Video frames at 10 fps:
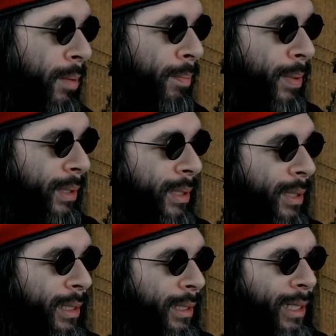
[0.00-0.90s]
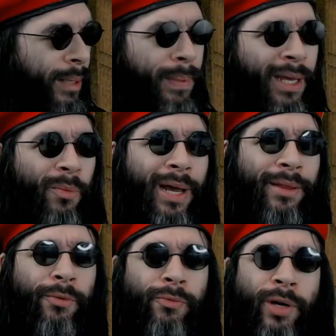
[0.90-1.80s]
but yeah, be aware
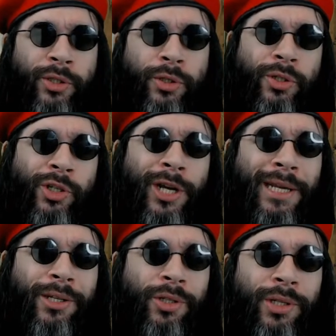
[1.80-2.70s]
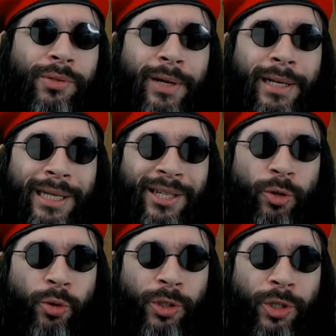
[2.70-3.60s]
that rushed change is rarely
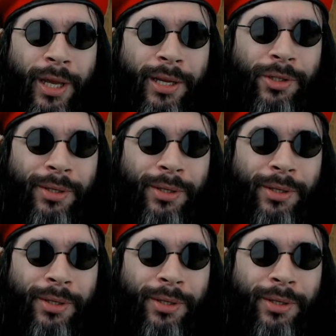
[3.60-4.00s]
good change, and